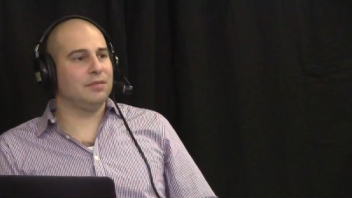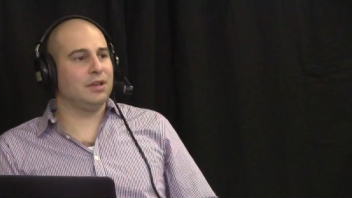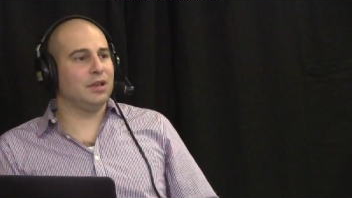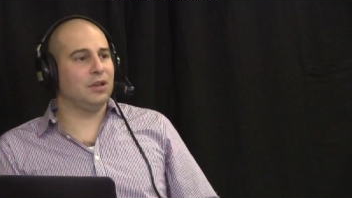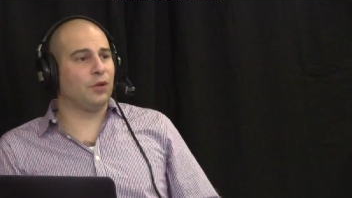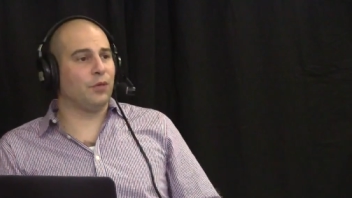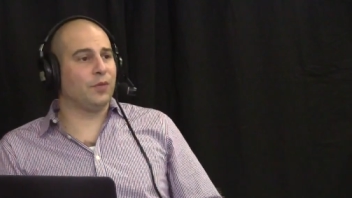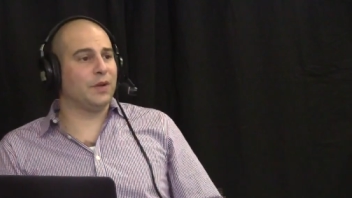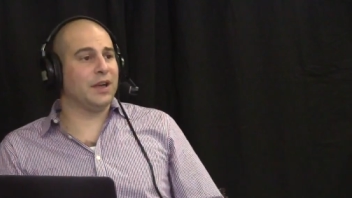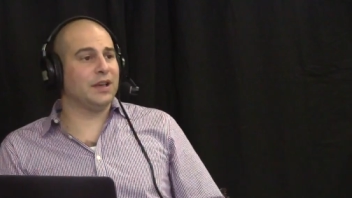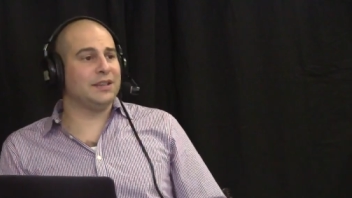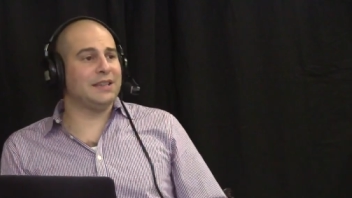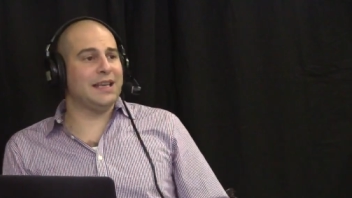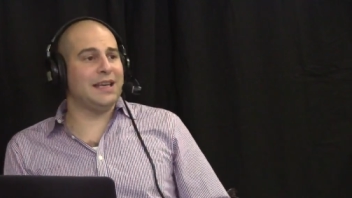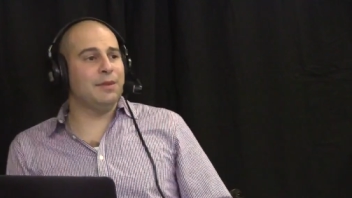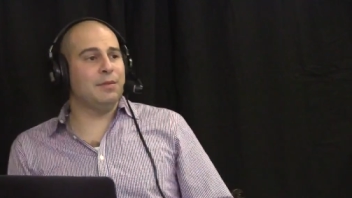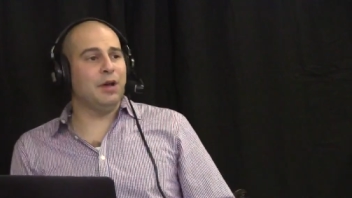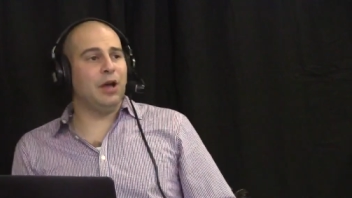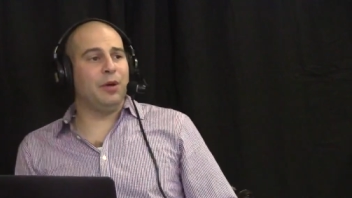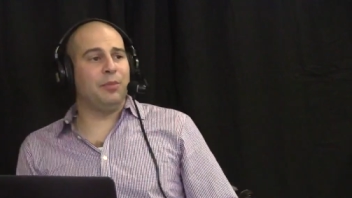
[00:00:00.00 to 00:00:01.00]
Don't forget to
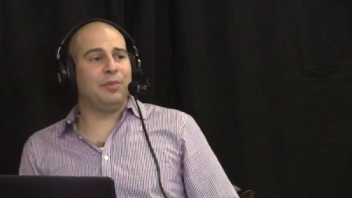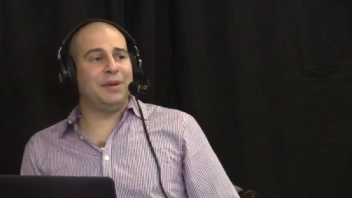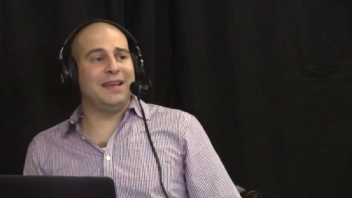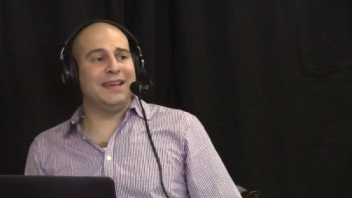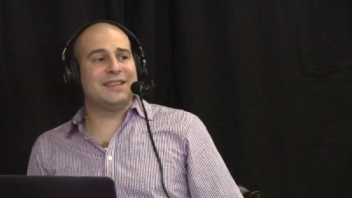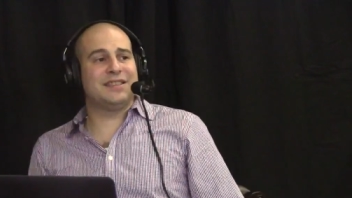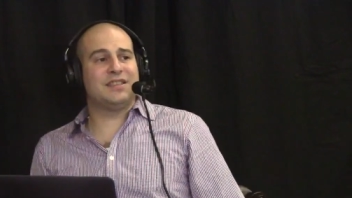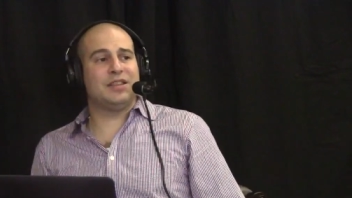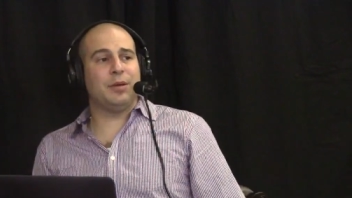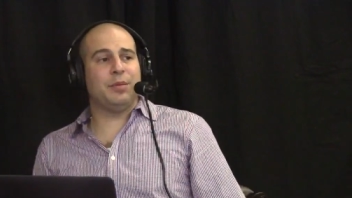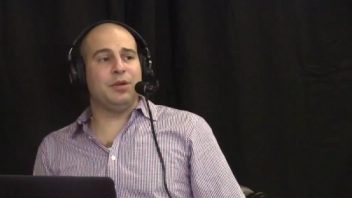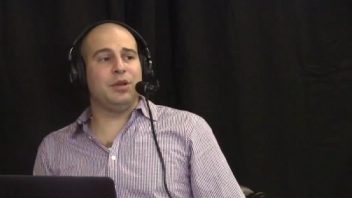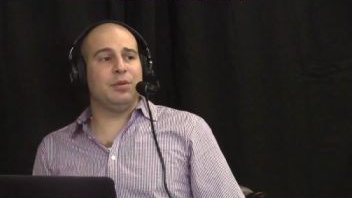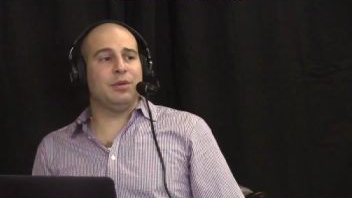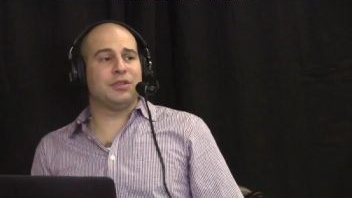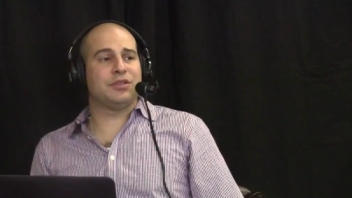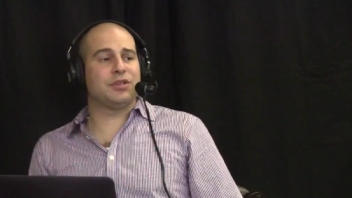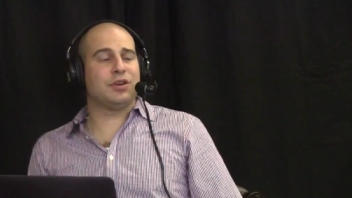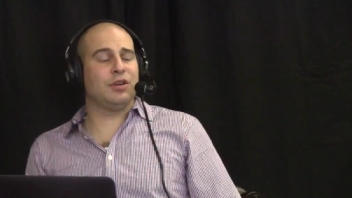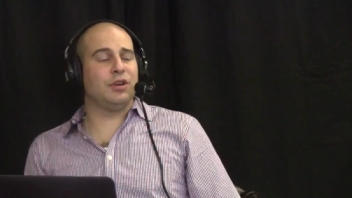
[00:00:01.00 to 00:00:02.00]
email psw
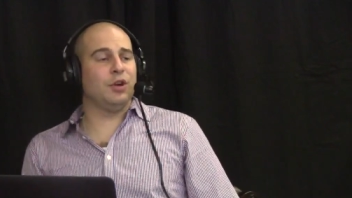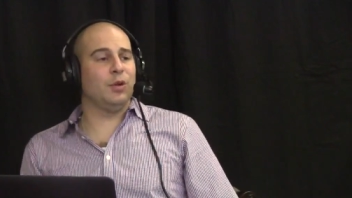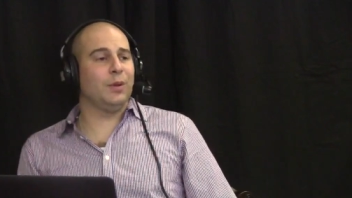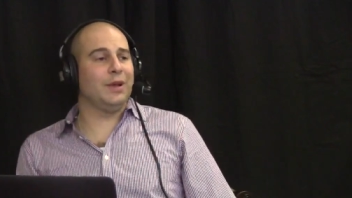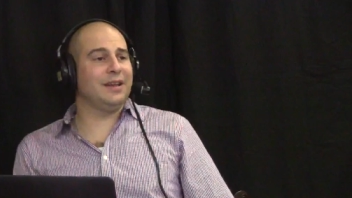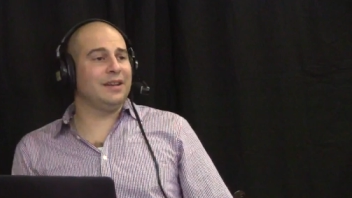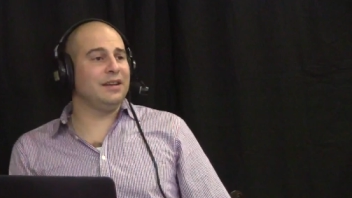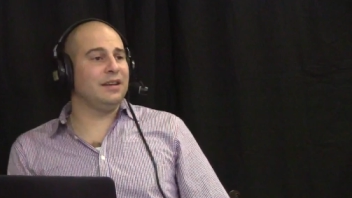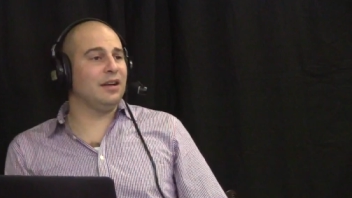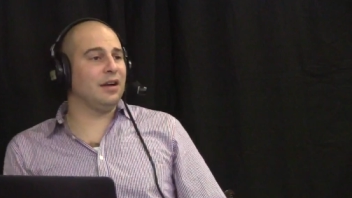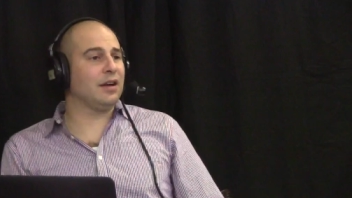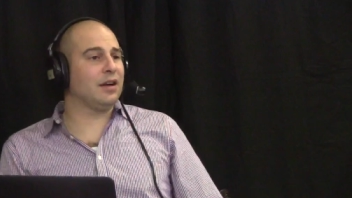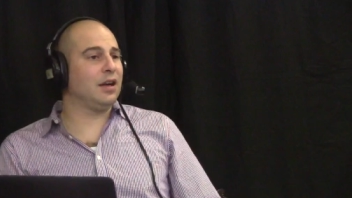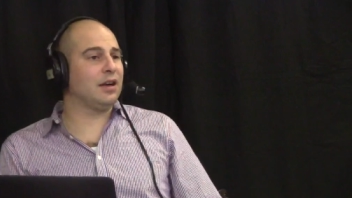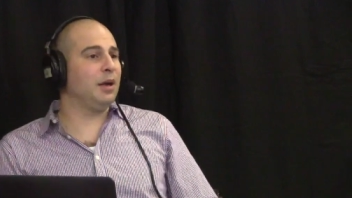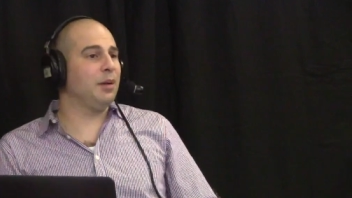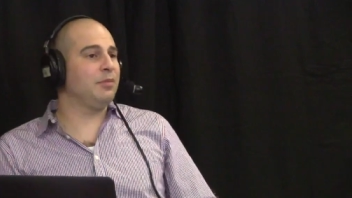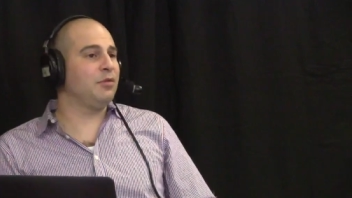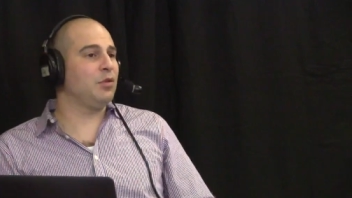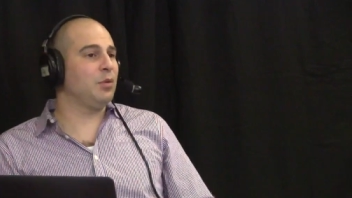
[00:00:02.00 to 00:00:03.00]
at
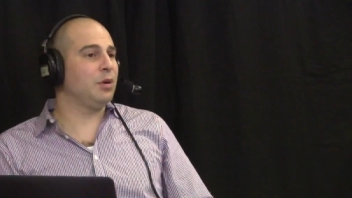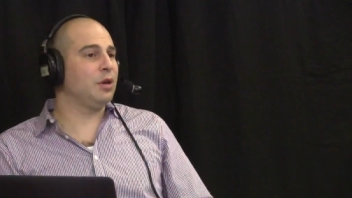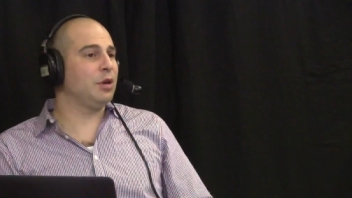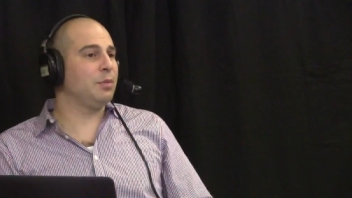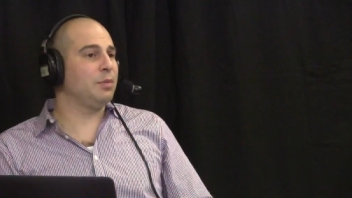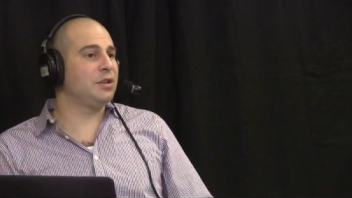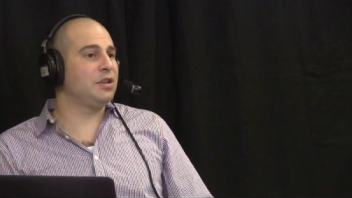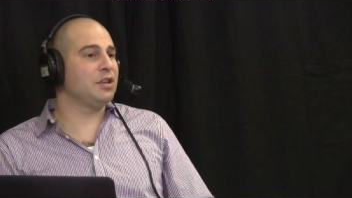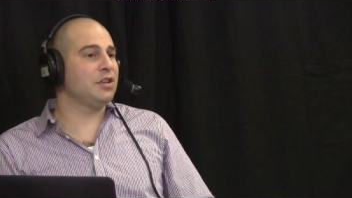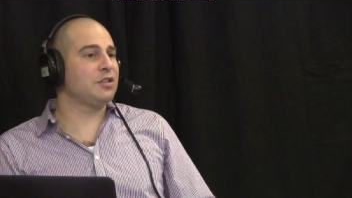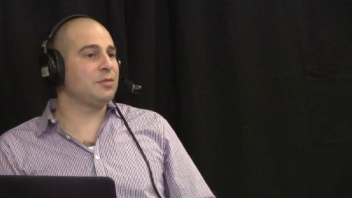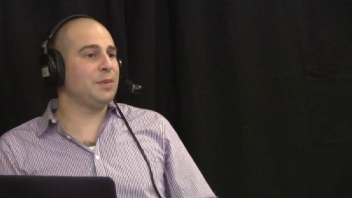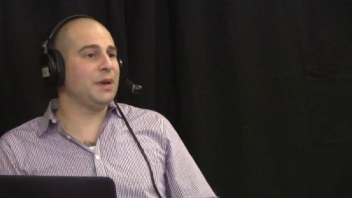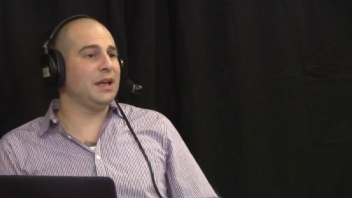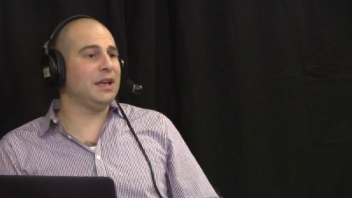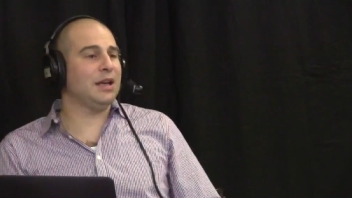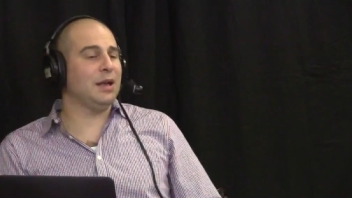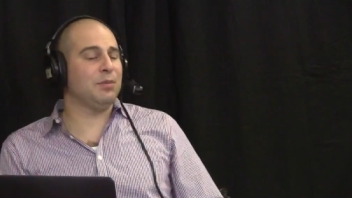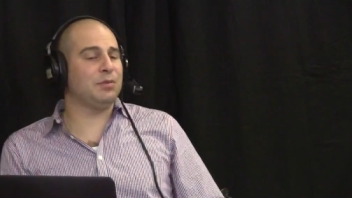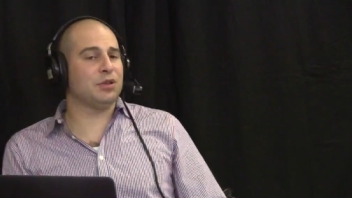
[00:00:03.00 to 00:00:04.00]
securityweekly.com if you want to participate
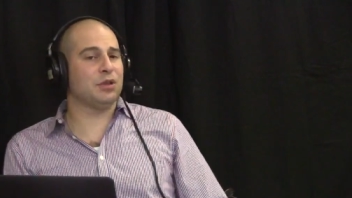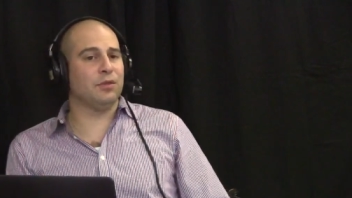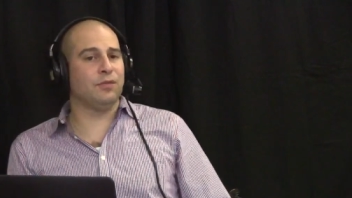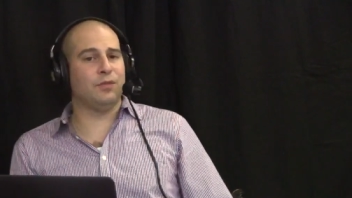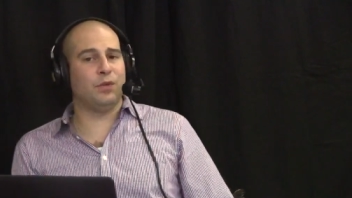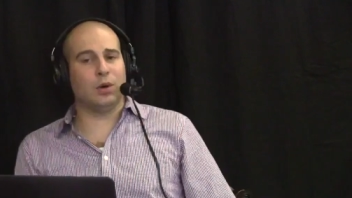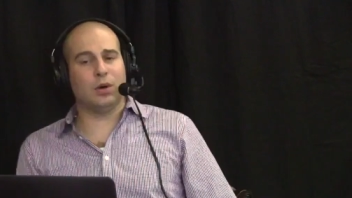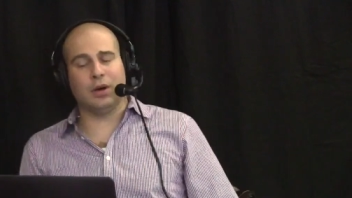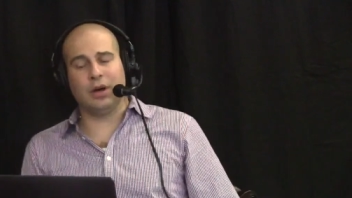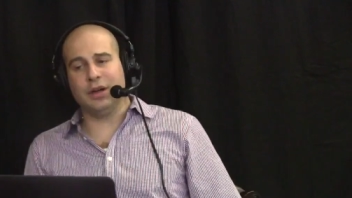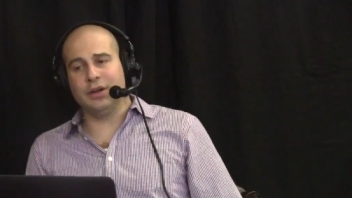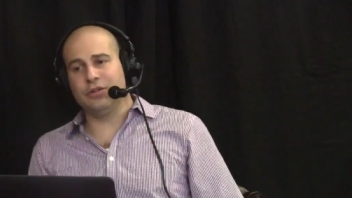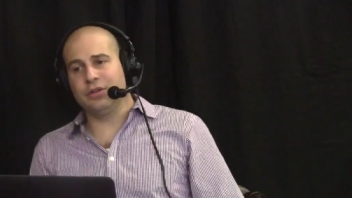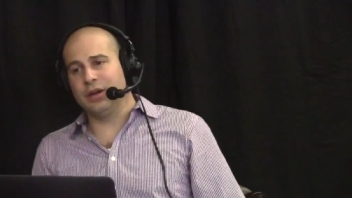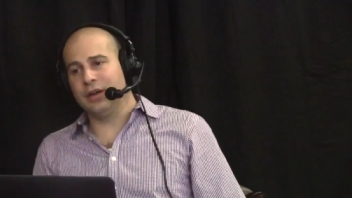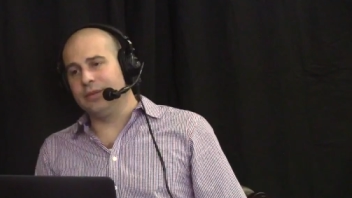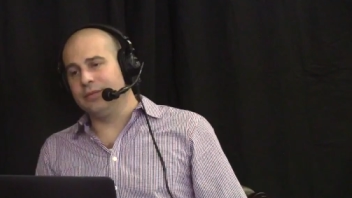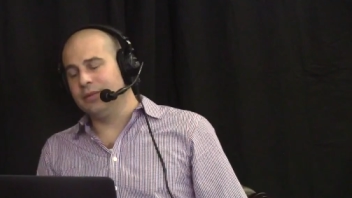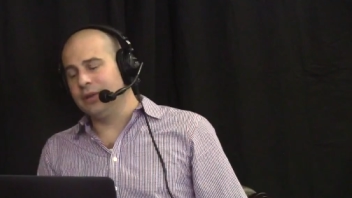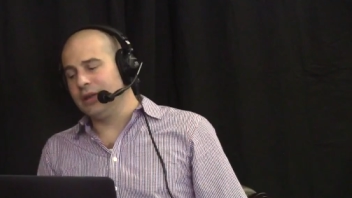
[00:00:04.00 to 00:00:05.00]
in episode 400.